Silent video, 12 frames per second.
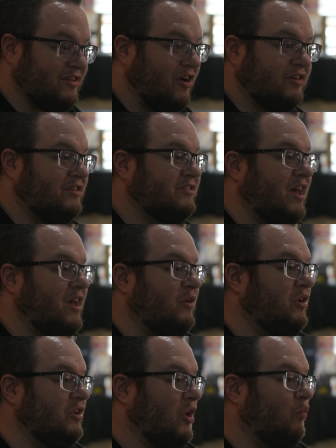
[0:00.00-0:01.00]
hard to say,
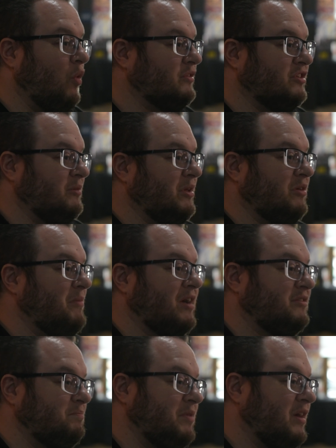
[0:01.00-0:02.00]
what's going to be the
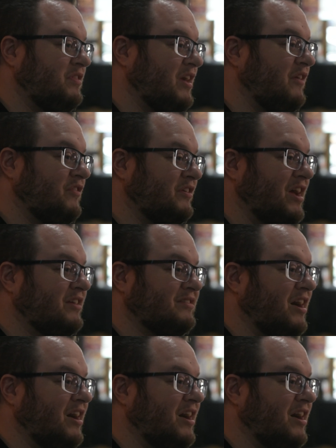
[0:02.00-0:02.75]
next big thing for next